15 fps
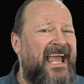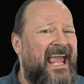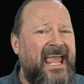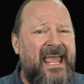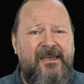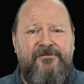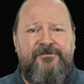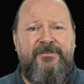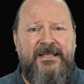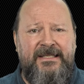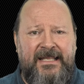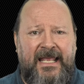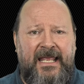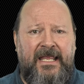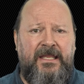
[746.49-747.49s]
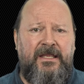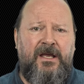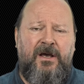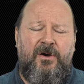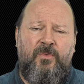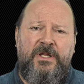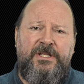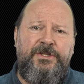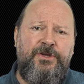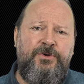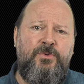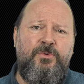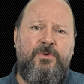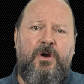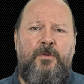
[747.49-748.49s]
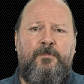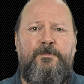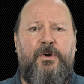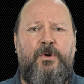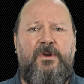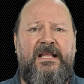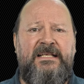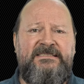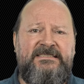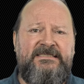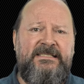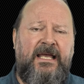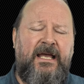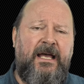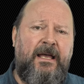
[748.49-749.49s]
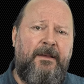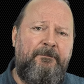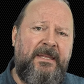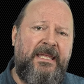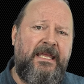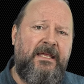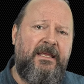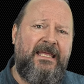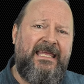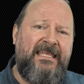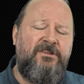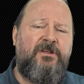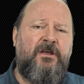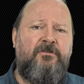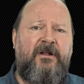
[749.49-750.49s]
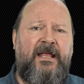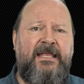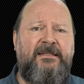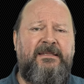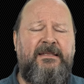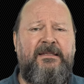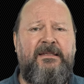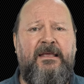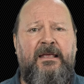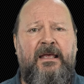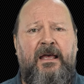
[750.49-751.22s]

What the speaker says: every day with new components being integrated